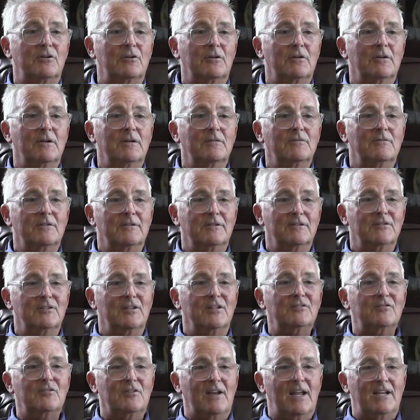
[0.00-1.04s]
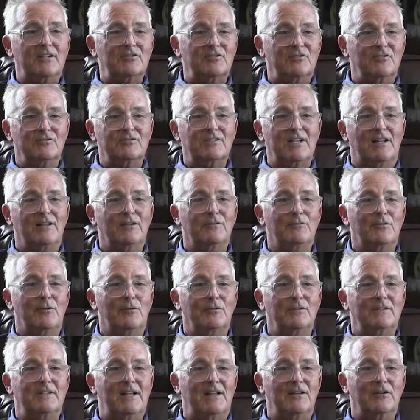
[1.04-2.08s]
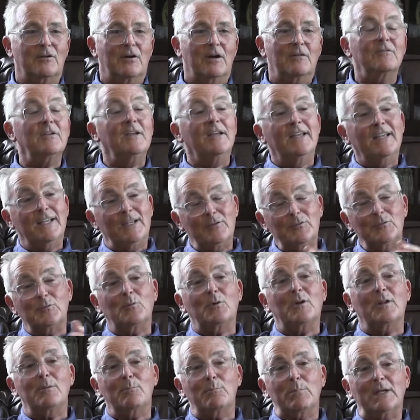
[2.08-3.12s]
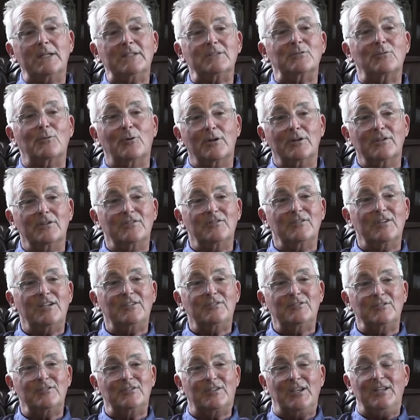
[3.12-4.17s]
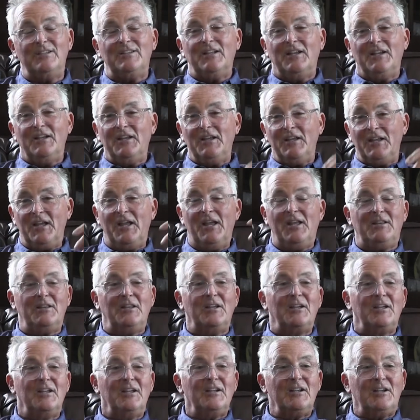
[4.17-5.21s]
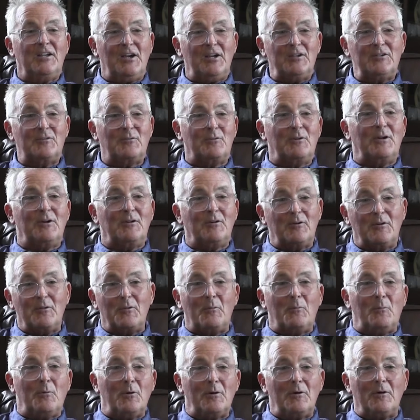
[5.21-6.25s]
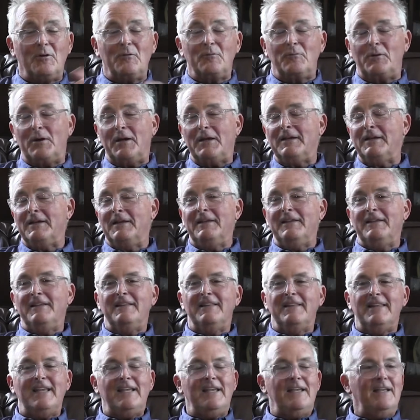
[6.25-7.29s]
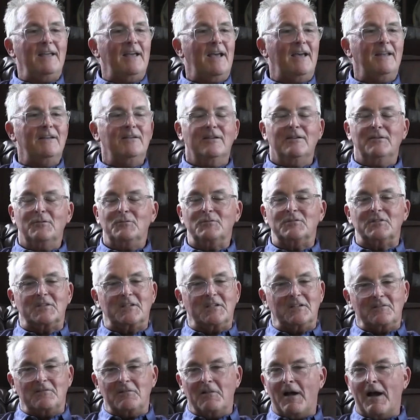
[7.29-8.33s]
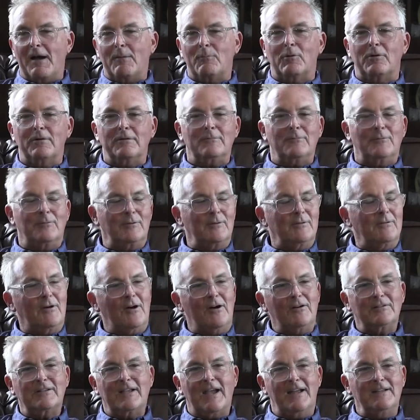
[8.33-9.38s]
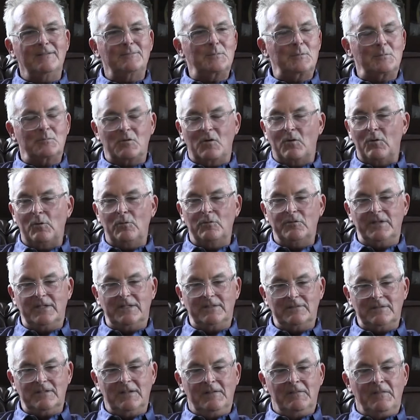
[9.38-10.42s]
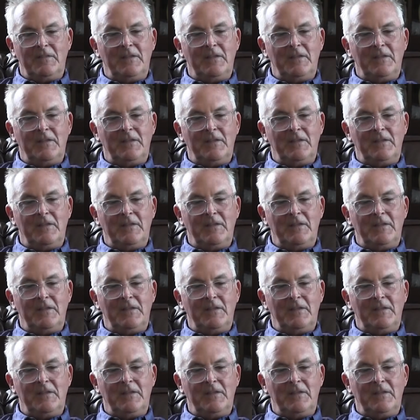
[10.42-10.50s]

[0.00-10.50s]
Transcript: heard of, an International Telephone and Telegraph. It was one of the biggest organizations in the country or the world, right? They had a, it was a conglomerate with all kinds of holdings.